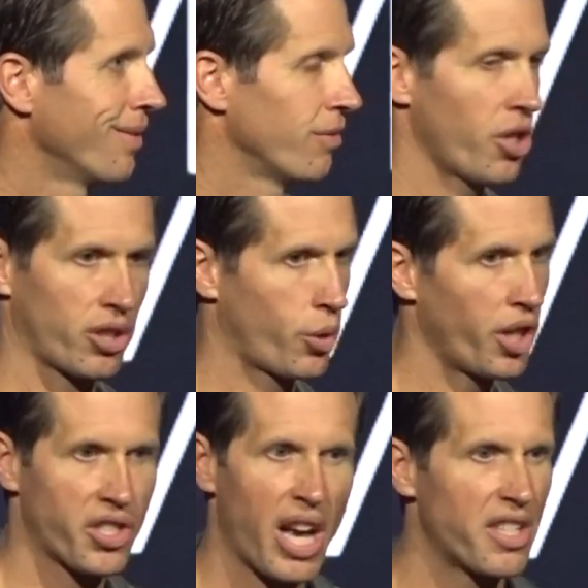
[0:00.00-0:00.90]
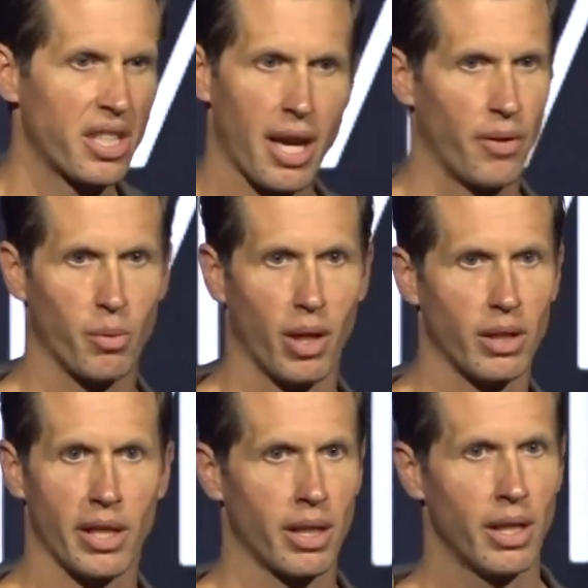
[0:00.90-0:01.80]
Just criticizing everyone.
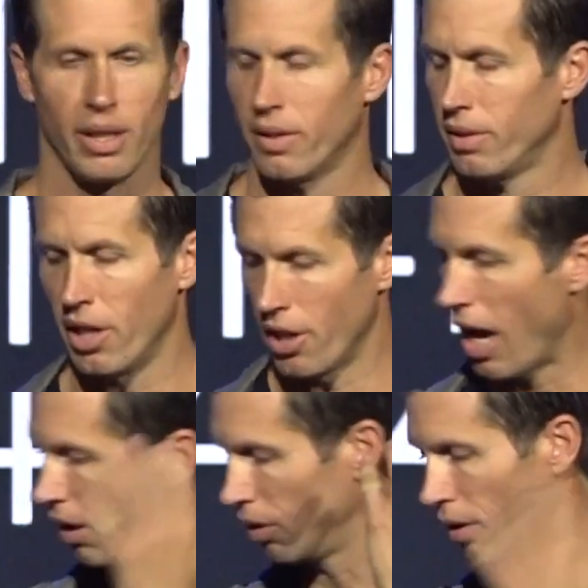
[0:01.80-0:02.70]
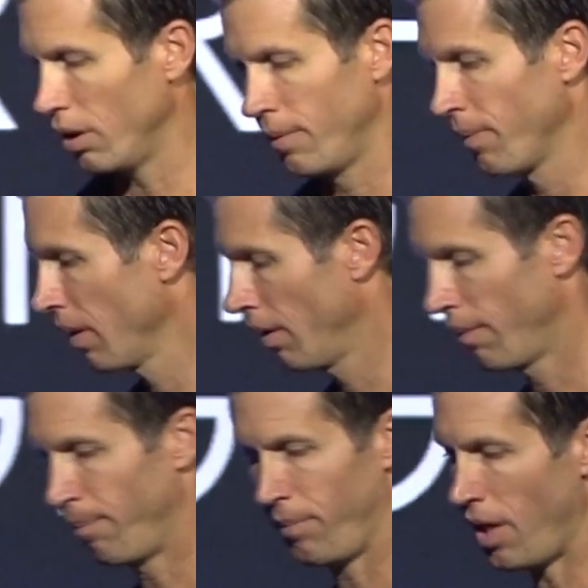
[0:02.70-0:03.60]
Like, they're not good.
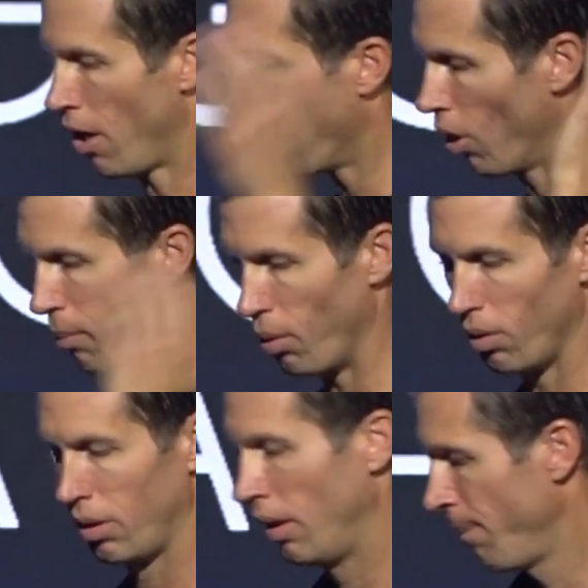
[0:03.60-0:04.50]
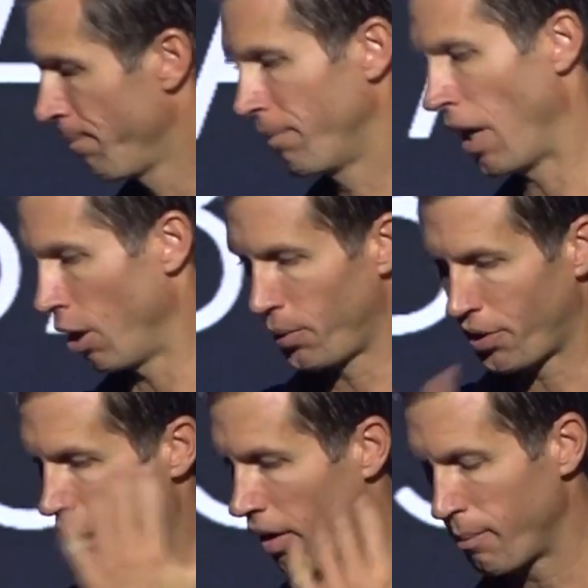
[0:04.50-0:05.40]
They're horrible. They don't know what they're
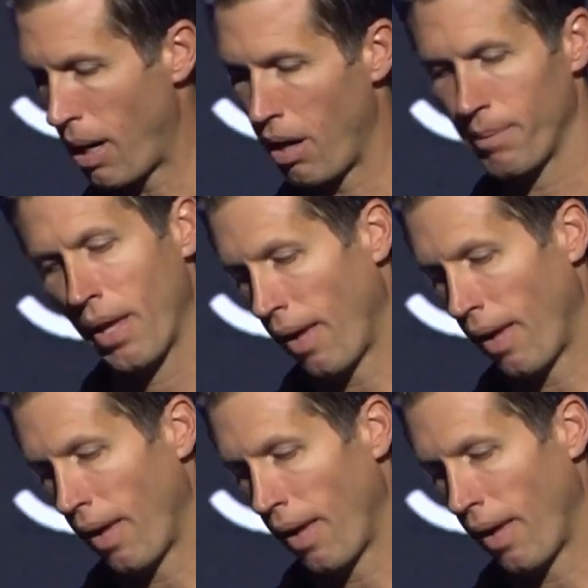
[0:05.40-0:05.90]
talking about.